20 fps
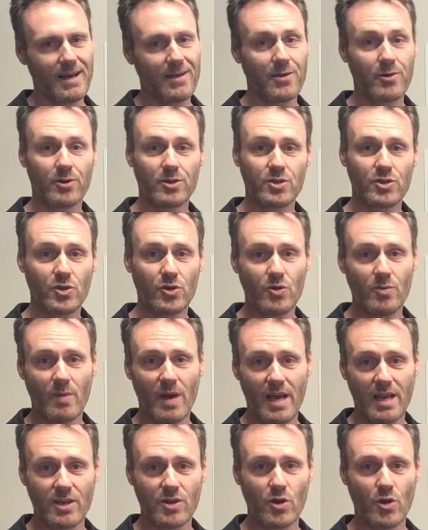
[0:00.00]
There are two
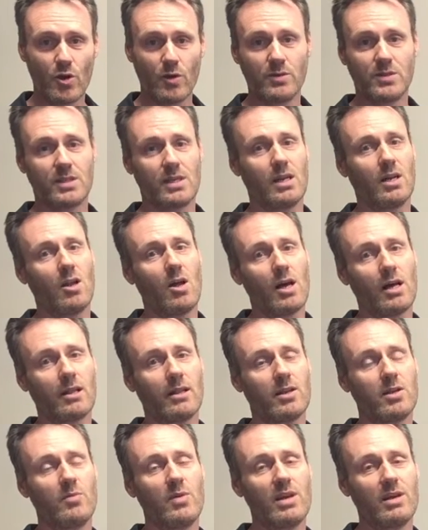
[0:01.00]
main nerves that are
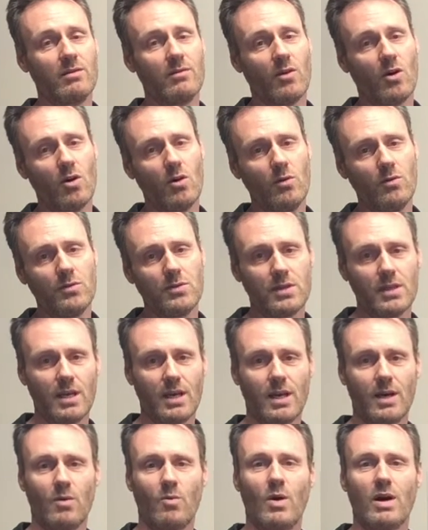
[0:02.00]
likely to be involved.
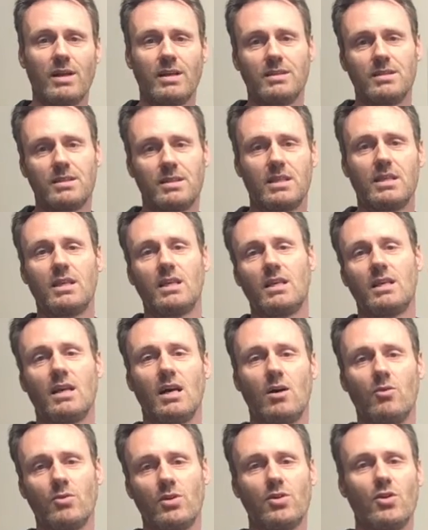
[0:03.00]
One is the
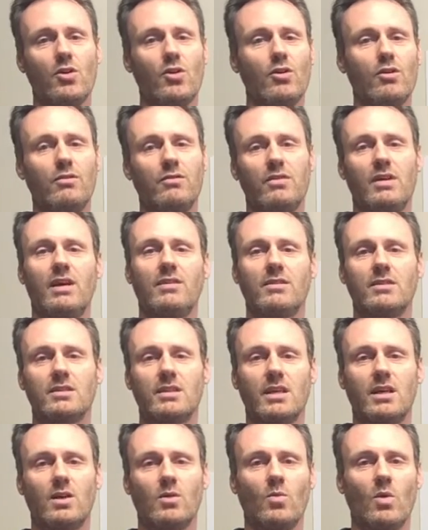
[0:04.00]
ulnar nerve and the
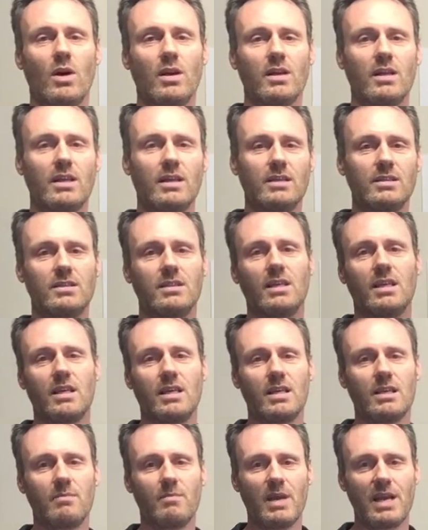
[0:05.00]
second one is
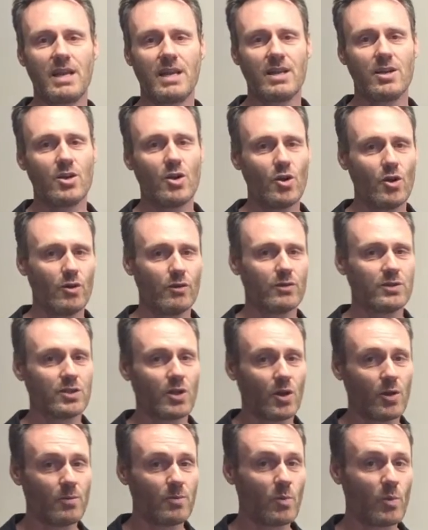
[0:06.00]
the median nerve.
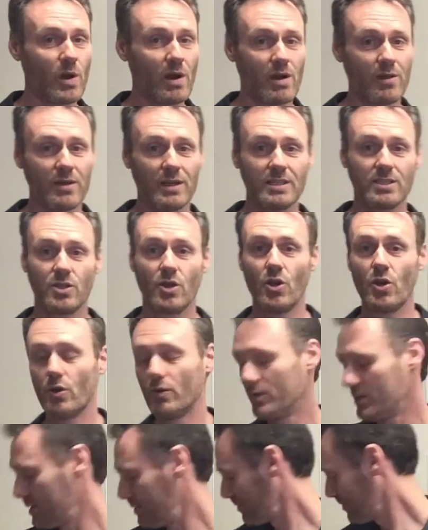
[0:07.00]
So where are these
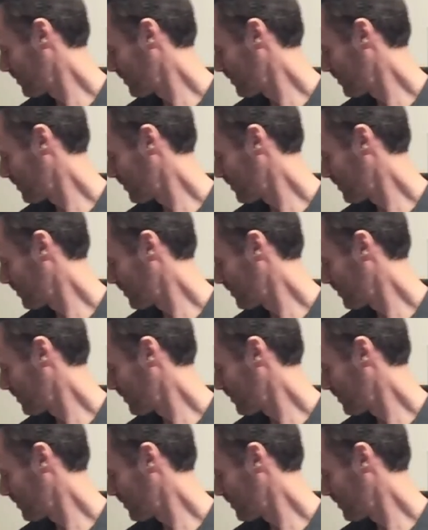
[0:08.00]
nerves?